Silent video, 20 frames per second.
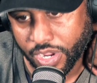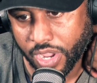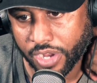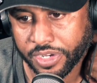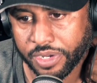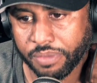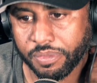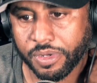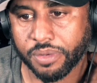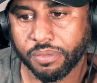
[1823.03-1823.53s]
y'all
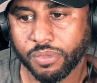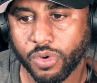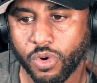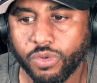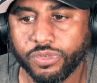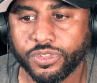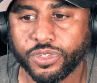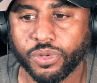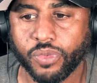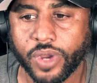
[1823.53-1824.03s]
need me to
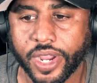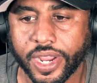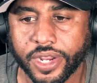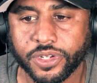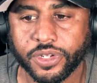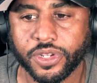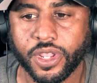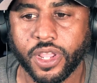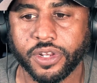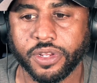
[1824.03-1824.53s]
move somewhere?
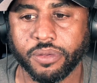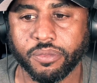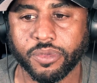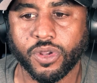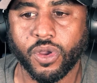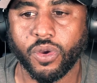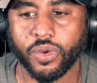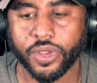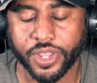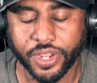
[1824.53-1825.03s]
Do y'all need me to
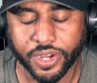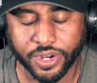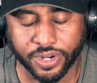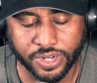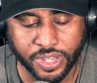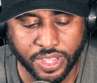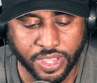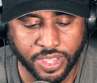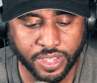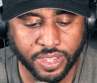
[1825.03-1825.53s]
go
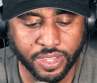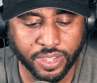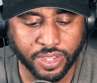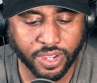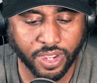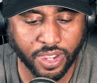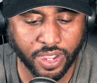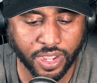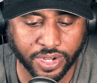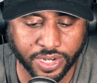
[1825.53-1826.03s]
here?
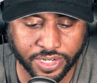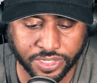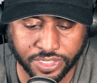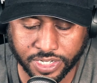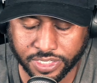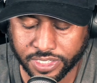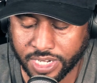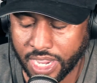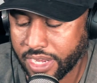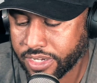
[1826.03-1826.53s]
They
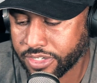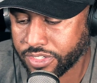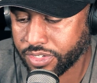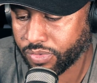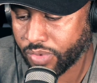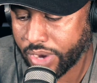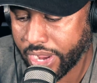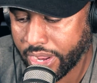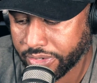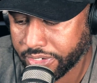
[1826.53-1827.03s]
just kind of
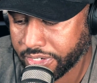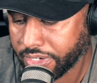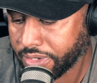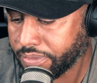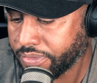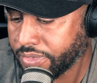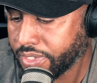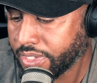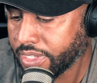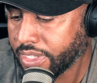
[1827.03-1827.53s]
surrounded
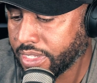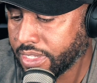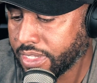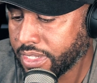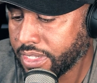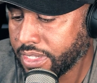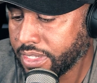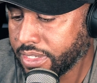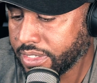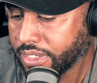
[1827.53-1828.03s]
him
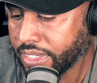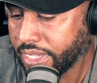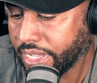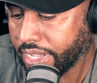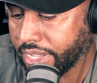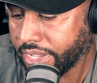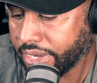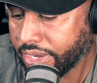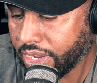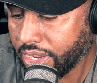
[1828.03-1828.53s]

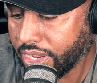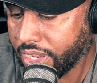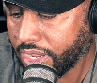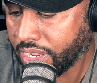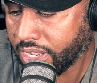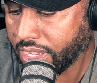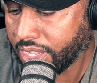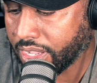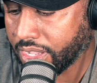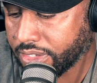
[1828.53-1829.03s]

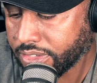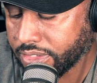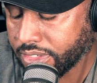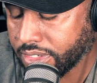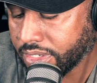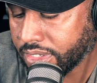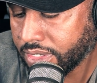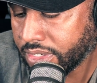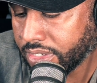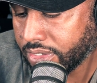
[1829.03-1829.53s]
and
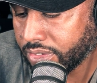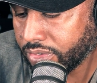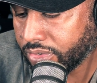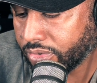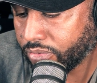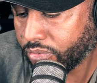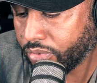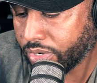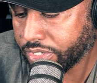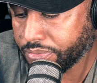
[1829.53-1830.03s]

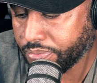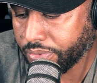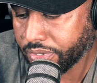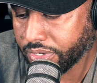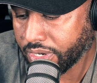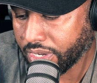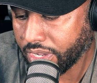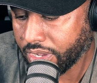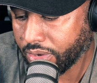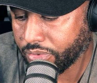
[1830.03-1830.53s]

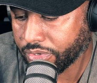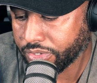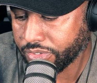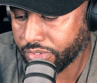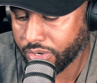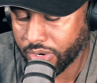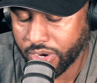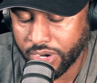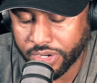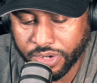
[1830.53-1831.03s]
whispered,
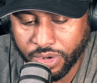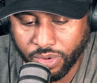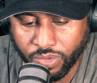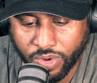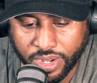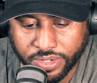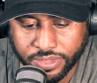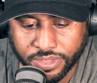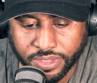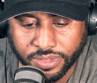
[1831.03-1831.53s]
you're under
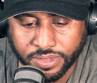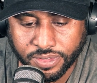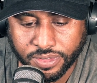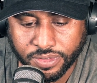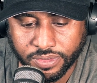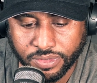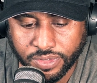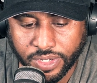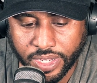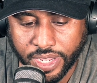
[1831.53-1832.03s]
arrest.
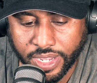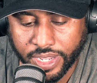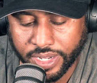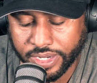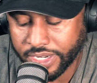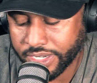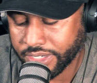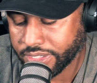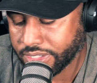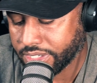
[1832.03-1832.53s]
And he